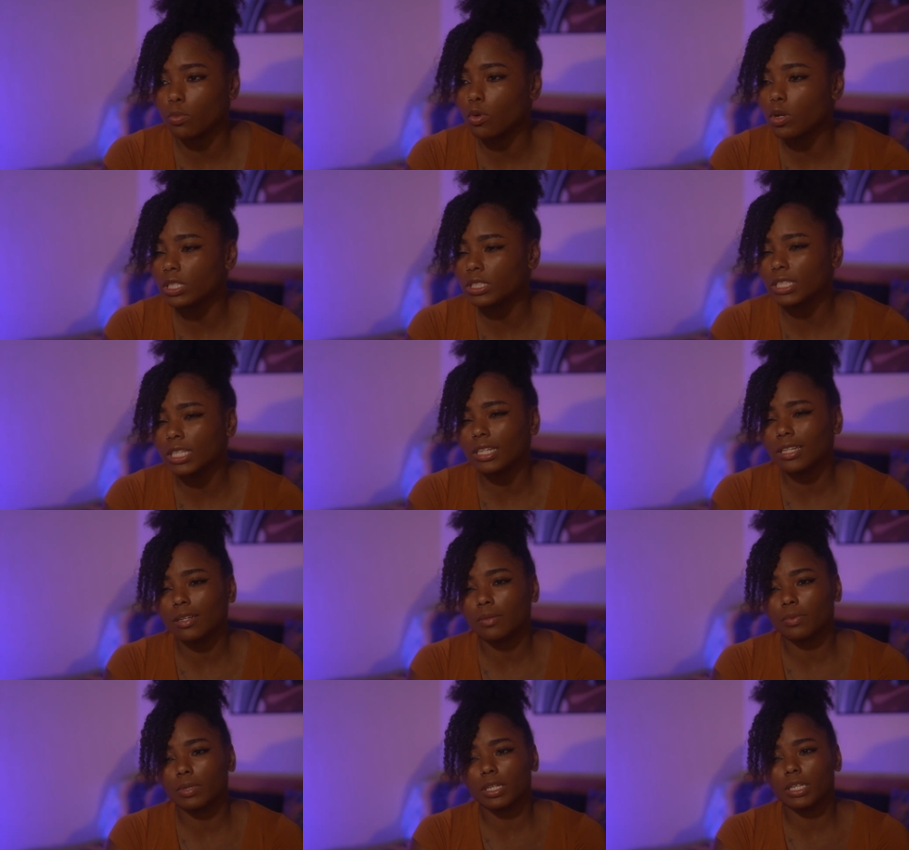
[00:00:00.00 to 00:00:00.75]
Boys
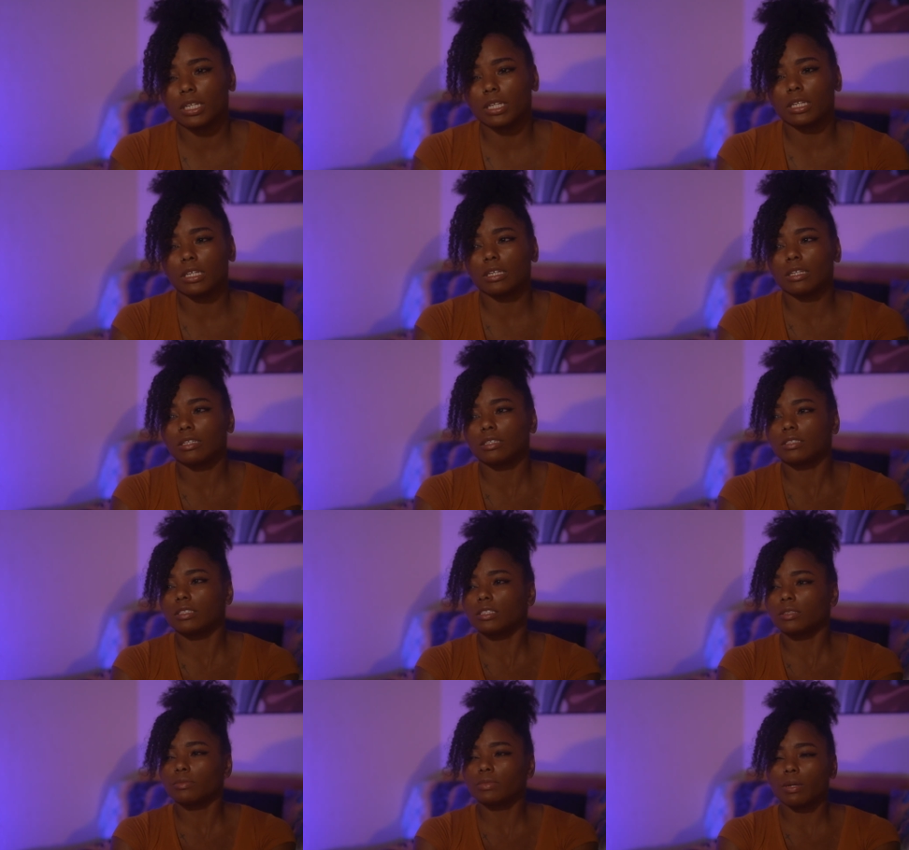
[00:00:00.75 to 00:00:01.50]
ended up
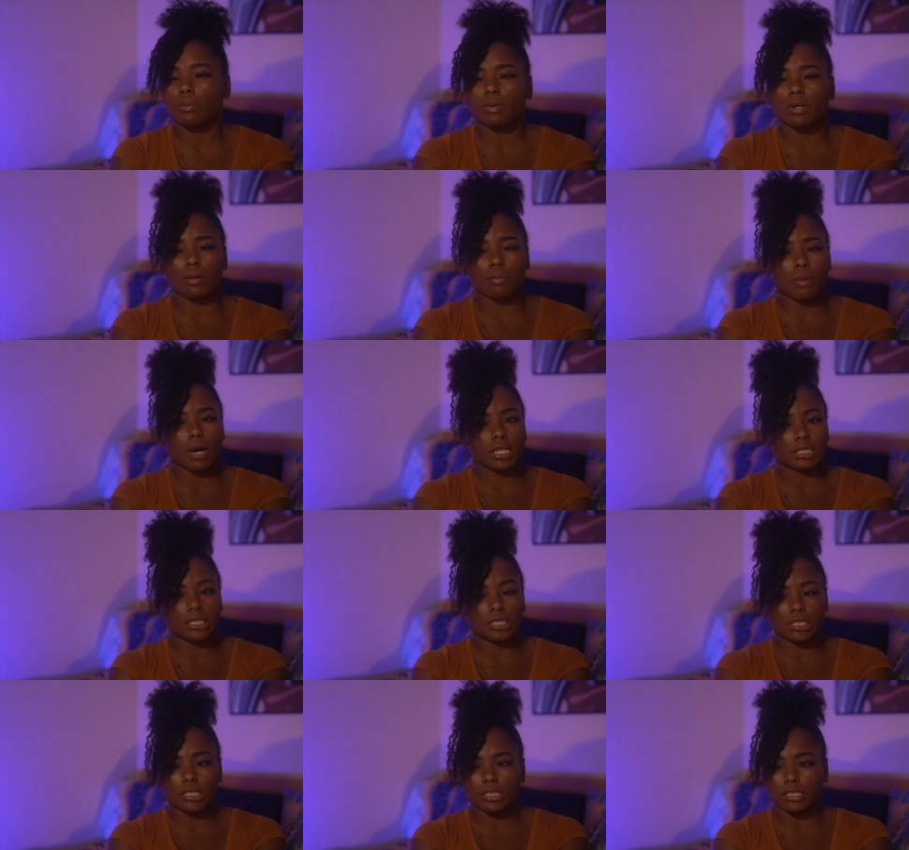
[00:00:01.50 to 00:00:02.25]
getting some type of
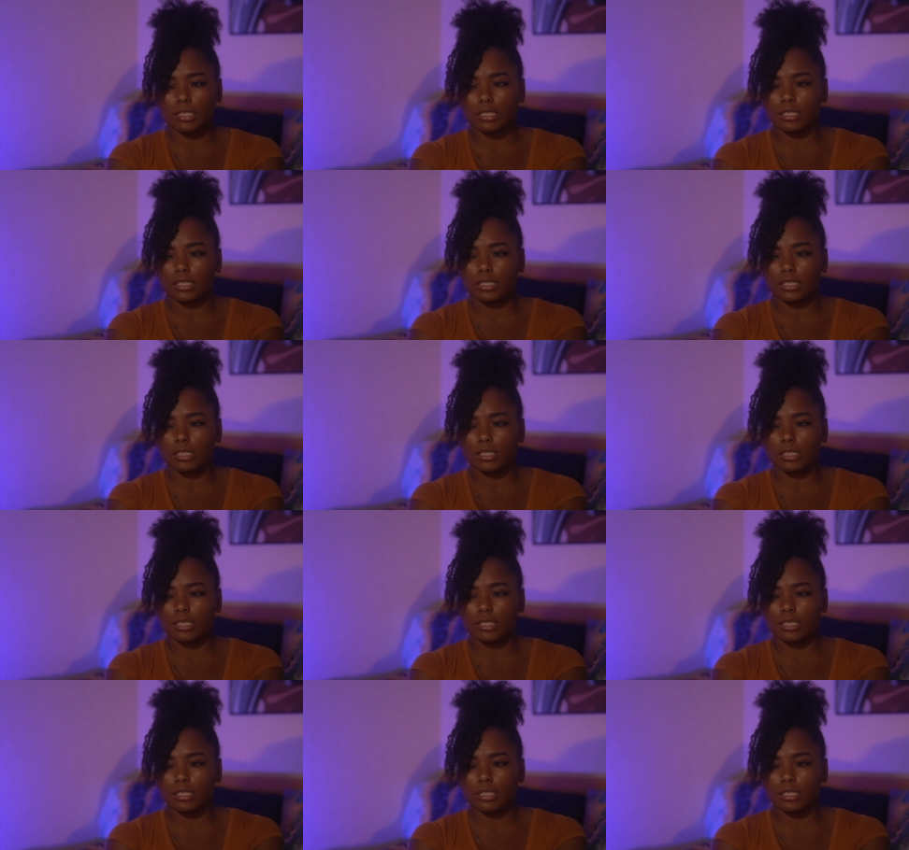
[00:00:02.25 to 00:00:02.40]
hibachi